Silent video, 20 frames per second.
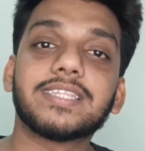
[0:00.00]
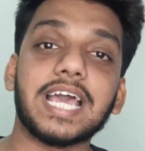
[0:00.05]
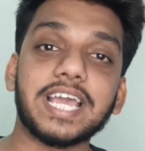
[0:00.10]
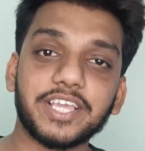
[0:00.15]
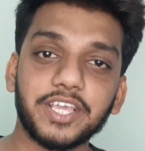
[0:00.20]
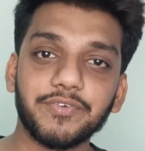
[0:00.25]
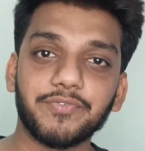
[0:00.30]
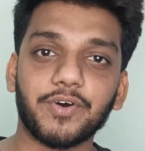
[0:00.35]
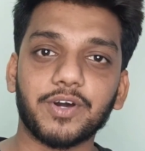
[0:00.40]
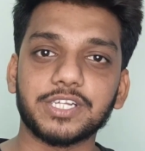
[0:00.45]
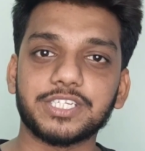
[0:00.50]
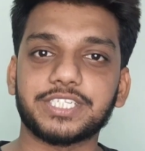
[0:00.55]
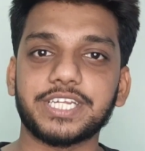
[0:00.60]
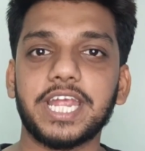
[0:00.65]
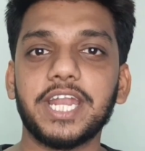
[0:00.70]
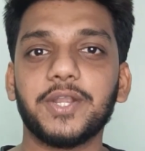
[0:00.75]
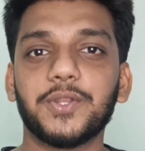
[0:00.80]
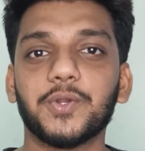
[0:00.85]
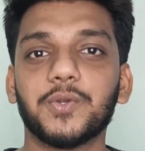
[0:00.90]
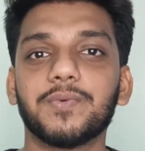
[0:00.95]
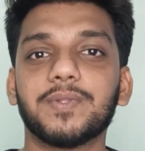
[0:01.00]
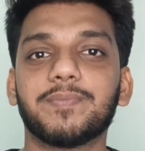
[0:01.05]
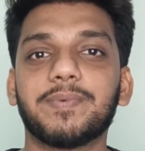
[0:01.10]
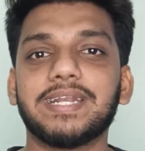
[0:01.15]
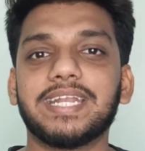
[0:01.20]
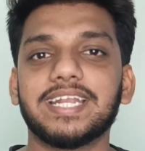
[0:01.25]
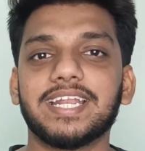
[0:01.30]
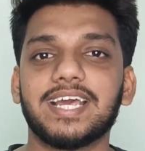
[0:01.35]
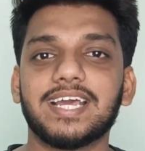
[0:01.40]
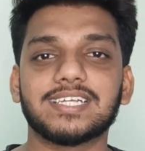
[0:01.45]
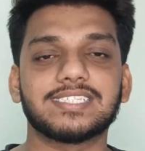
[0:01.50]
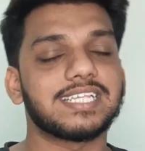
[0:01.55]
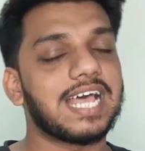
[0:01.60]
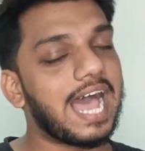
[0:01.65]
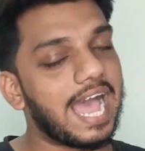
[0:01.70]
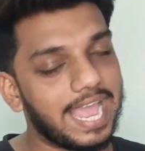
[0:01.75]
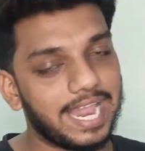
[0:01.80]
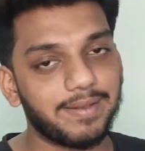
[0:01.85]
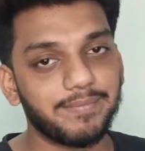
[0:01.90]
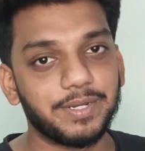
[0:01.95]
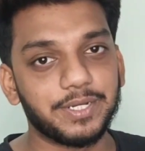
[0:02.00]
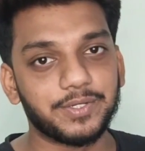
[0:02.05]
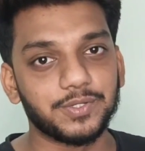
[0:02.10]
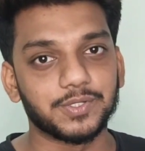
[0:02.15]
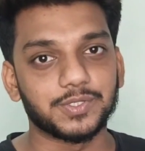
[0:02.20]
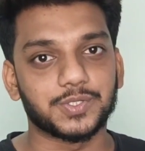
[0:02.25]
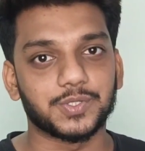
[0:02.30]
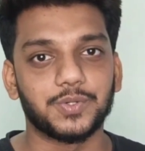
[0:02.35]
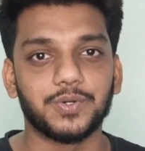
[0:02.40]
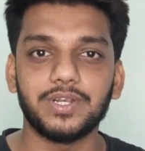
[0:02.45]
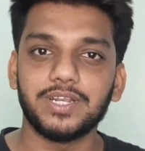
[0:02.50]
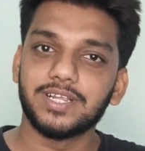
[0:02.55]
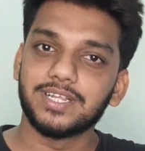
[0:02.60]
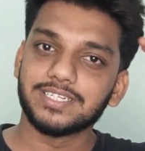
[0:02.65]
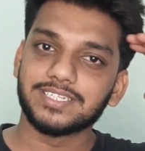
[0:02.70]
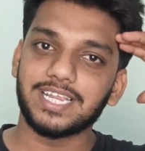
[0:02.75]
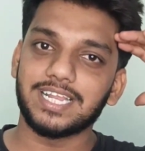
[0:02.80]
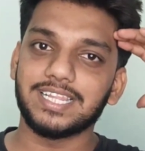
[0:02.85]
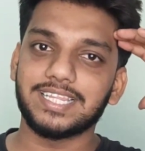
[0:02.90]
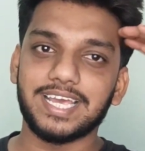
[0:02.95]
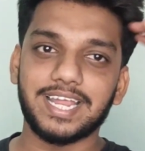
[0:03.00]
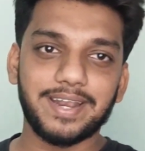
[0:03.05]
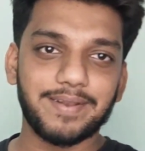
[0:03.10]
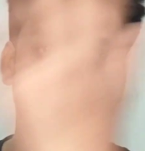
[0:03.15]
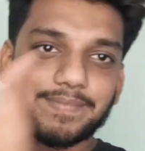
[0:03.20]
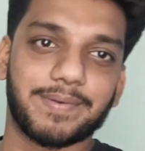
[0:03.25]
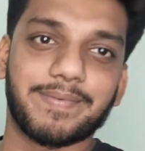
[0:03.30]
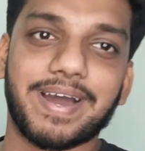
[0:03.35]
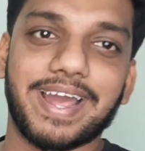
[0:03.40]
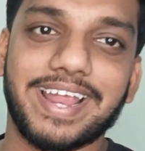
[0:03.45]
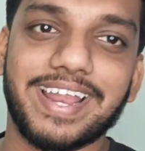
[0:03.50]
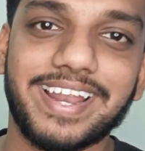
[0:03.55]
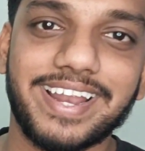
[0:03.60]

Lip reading: Thank you for staying tuned with Be10x. I'll meet you soon. Till then, bye-bye.